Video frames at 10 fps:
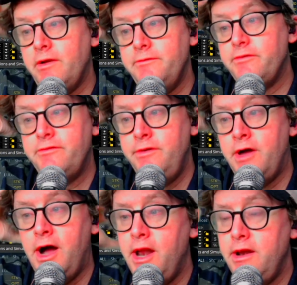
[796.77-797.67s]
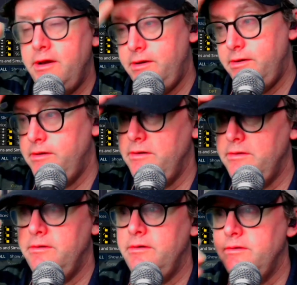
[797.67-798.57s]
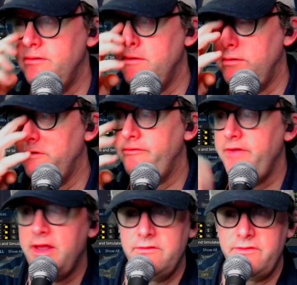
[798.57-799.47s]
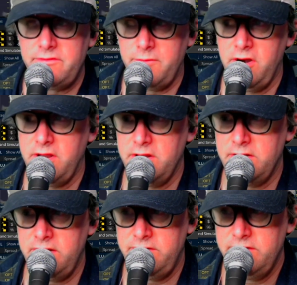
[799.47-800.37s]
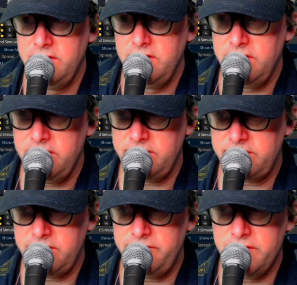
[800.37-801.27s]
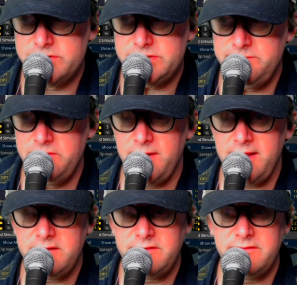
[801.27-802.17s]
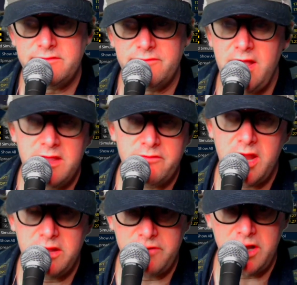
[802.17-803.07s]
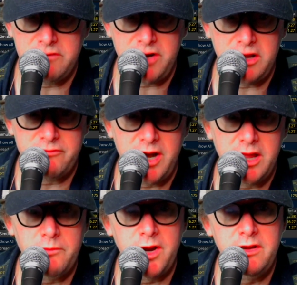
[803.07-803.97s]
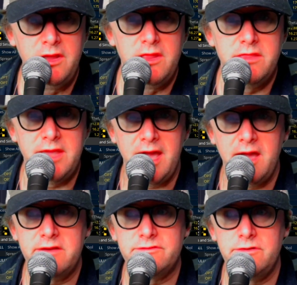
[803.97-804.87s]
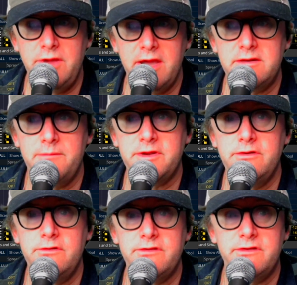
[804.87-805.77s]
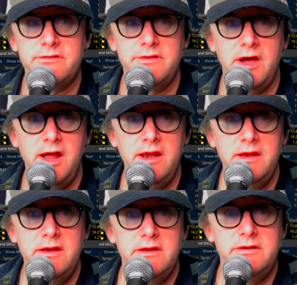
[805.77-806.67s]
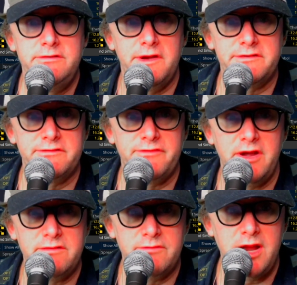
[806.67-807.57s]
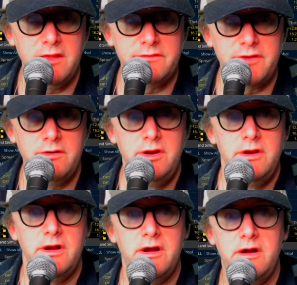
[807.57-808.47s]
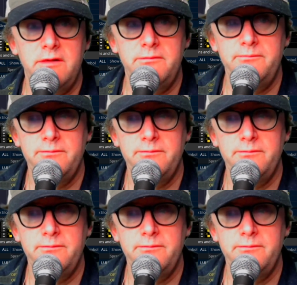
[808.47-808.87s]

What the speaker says: just not a fan of this market, and it's confusing to me why it continues to rally when the actual economic news is not justify the rally. So I've